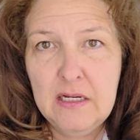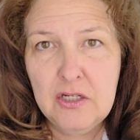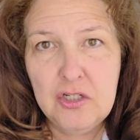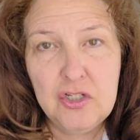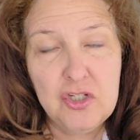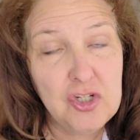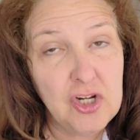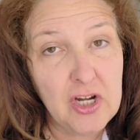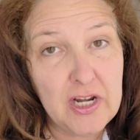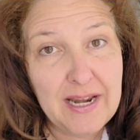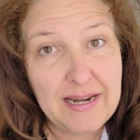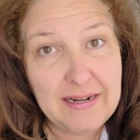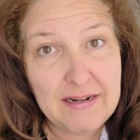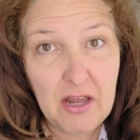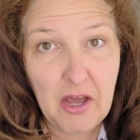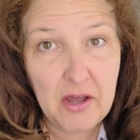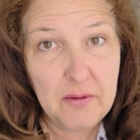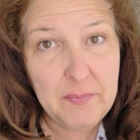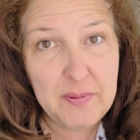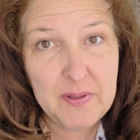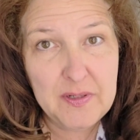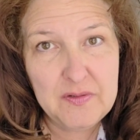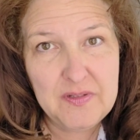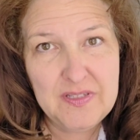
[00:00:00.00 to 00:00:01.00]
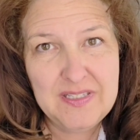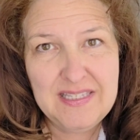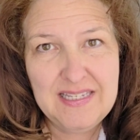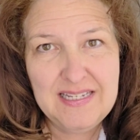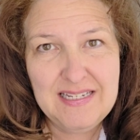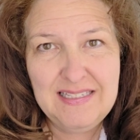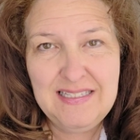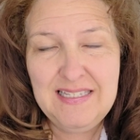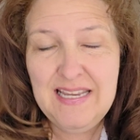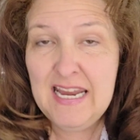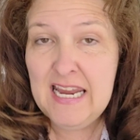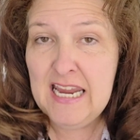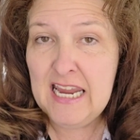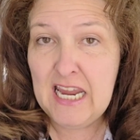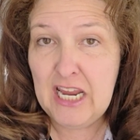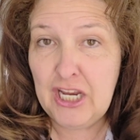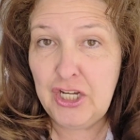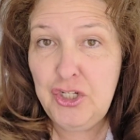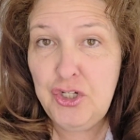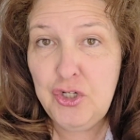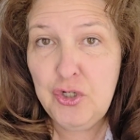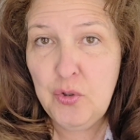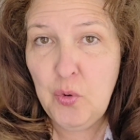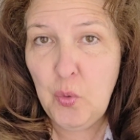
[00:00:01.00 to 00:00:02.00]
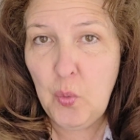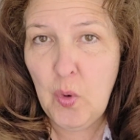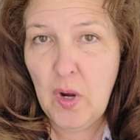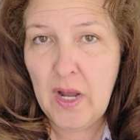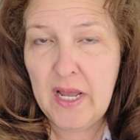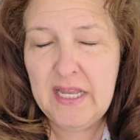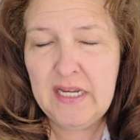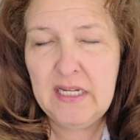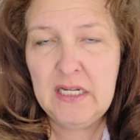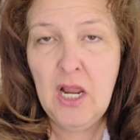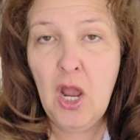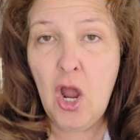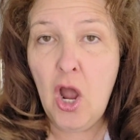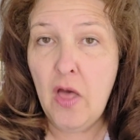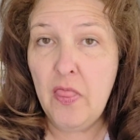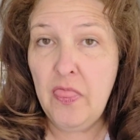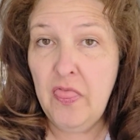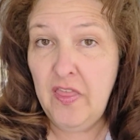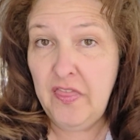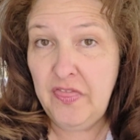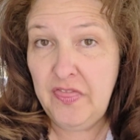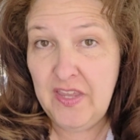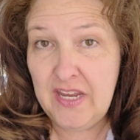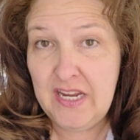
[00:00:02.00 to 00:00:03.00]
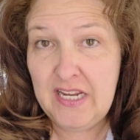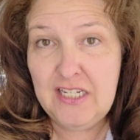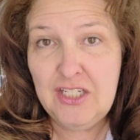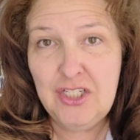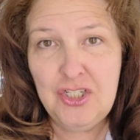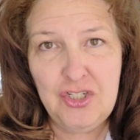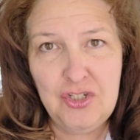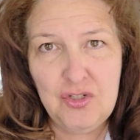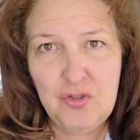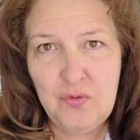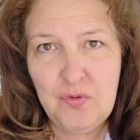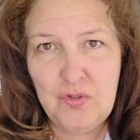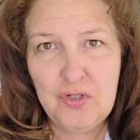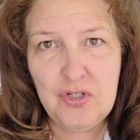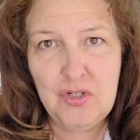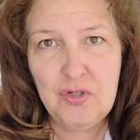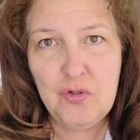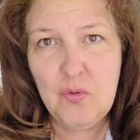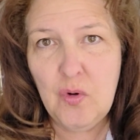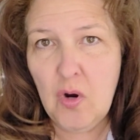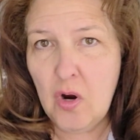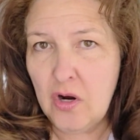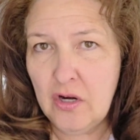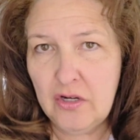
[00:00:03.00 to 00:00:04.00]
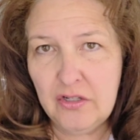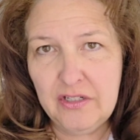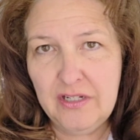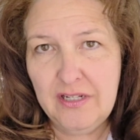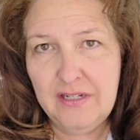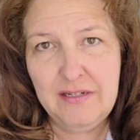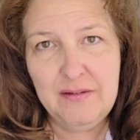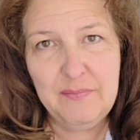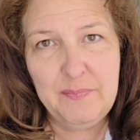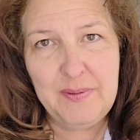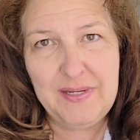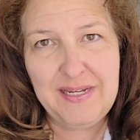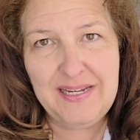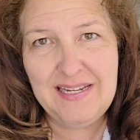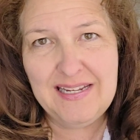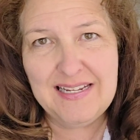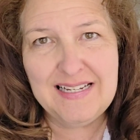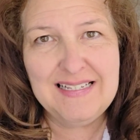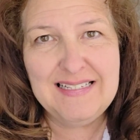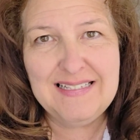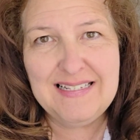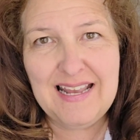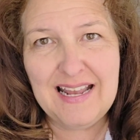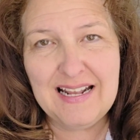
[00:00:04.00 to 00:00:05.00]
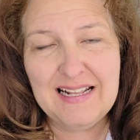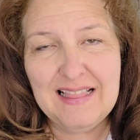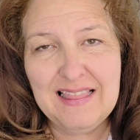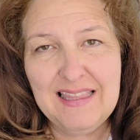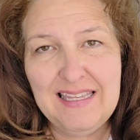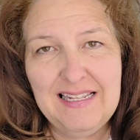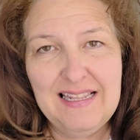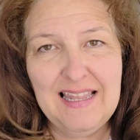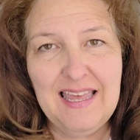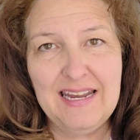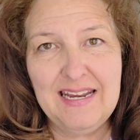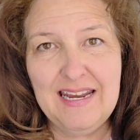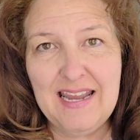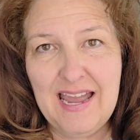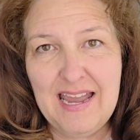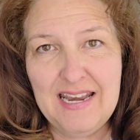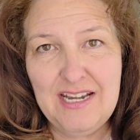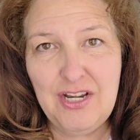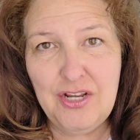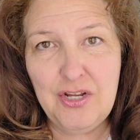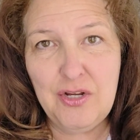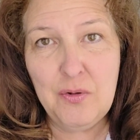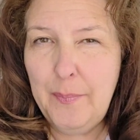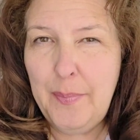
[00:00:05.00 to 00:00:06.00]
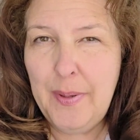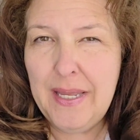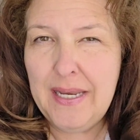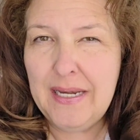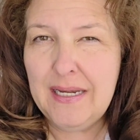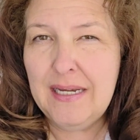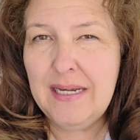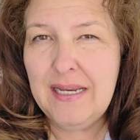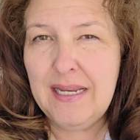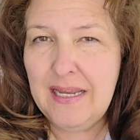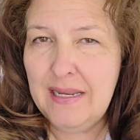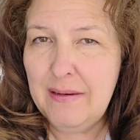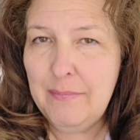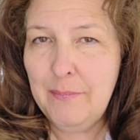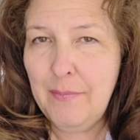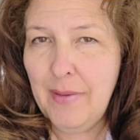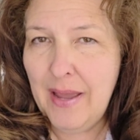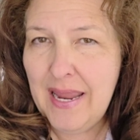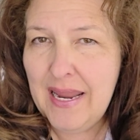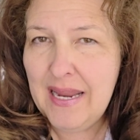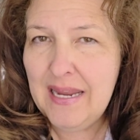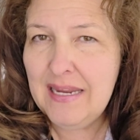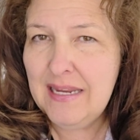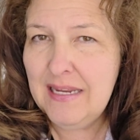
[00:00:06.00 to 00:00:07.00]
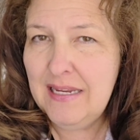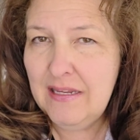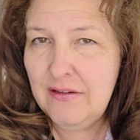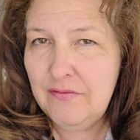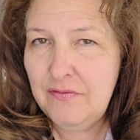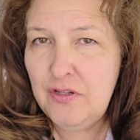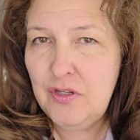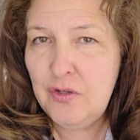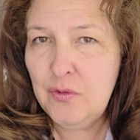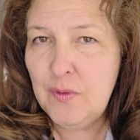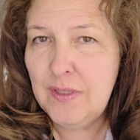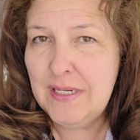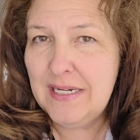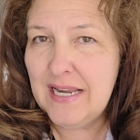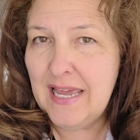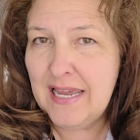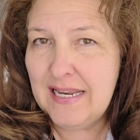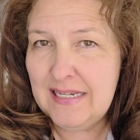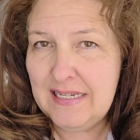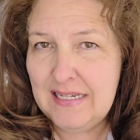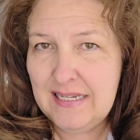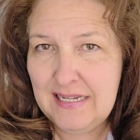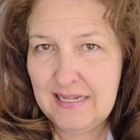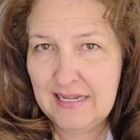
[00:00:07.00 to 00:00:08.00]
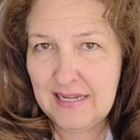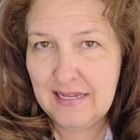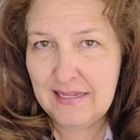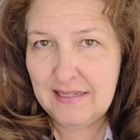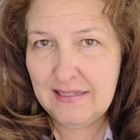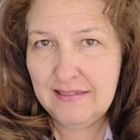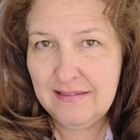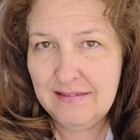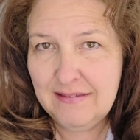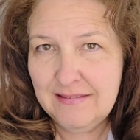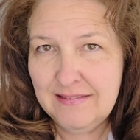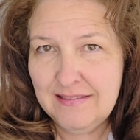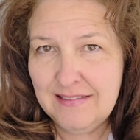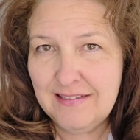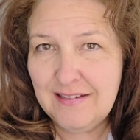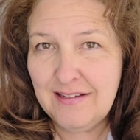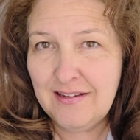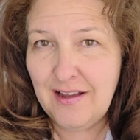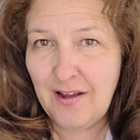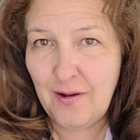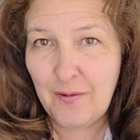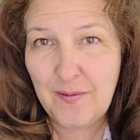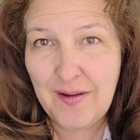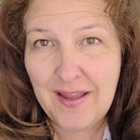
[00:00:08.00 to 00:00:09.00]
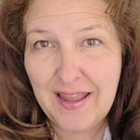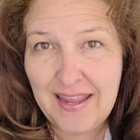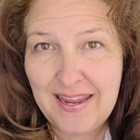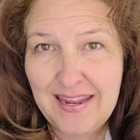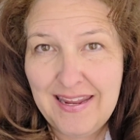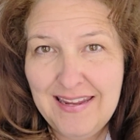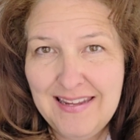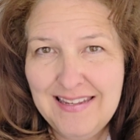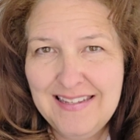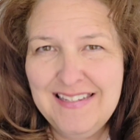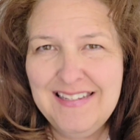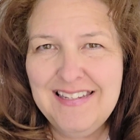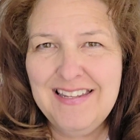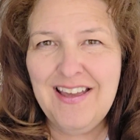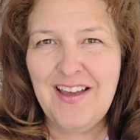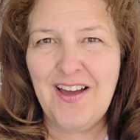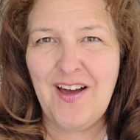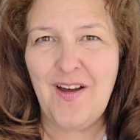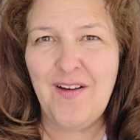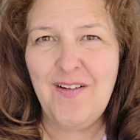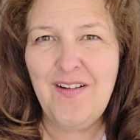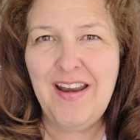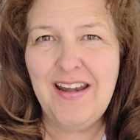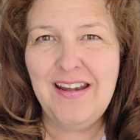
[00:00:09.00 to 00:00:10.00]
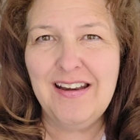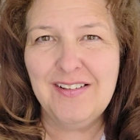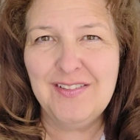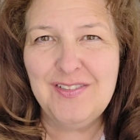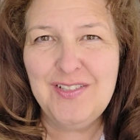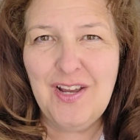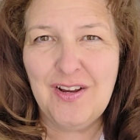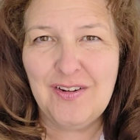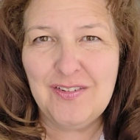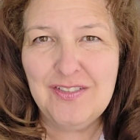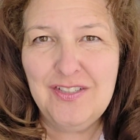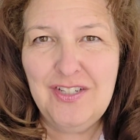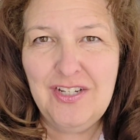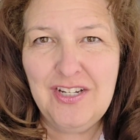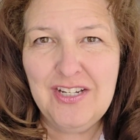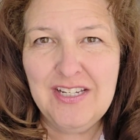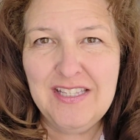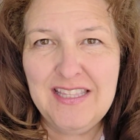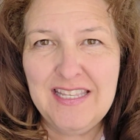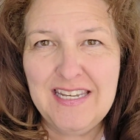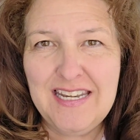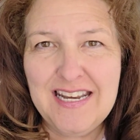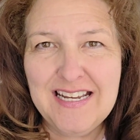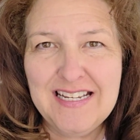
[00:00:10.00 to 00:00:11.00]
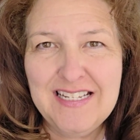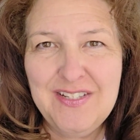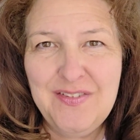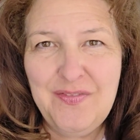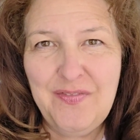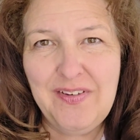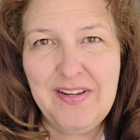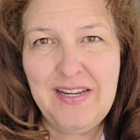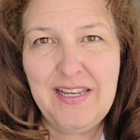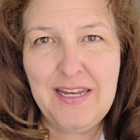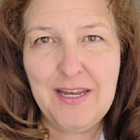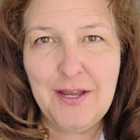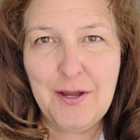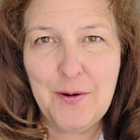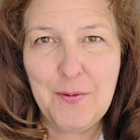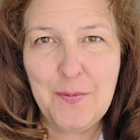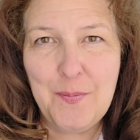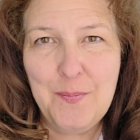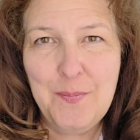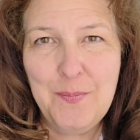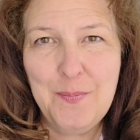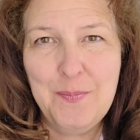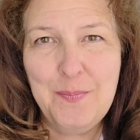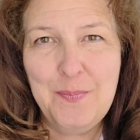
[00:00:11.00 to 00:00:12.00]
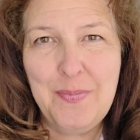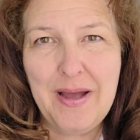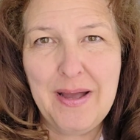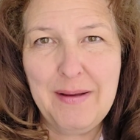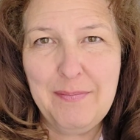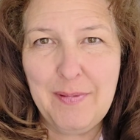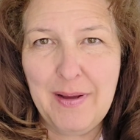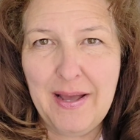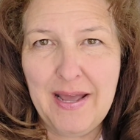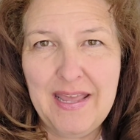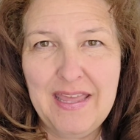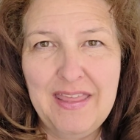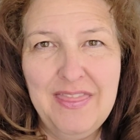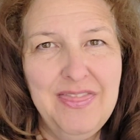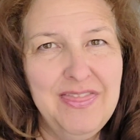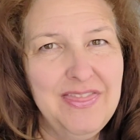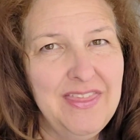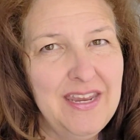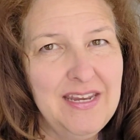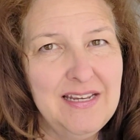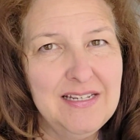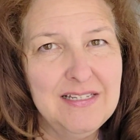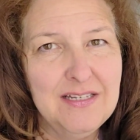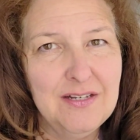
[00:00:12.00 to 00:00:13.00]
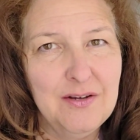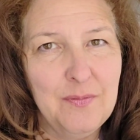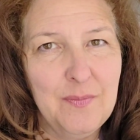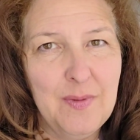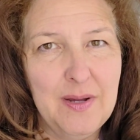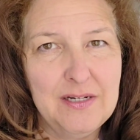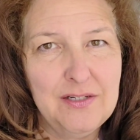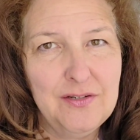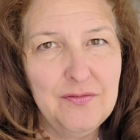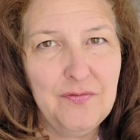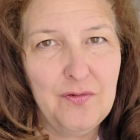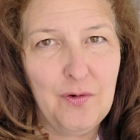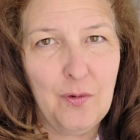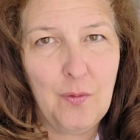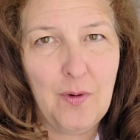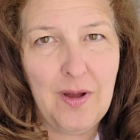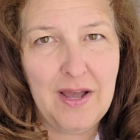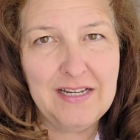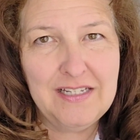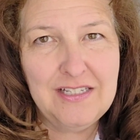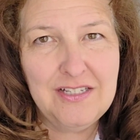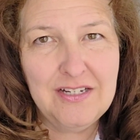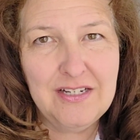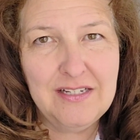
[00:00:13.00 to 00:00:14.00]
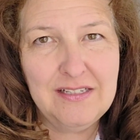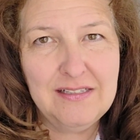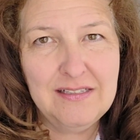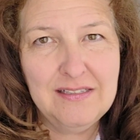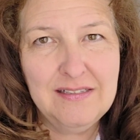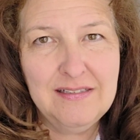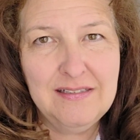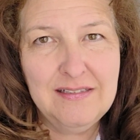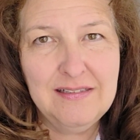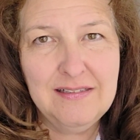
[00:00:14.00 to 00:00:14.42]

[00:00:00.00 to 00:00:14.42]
Should I not post this? And you know what? The things you do aren't going to be exactly like I do, but it might give you an idea. Okay? All right, I'll talk to you in the next video. Bye-bye. Thanks so much for watching.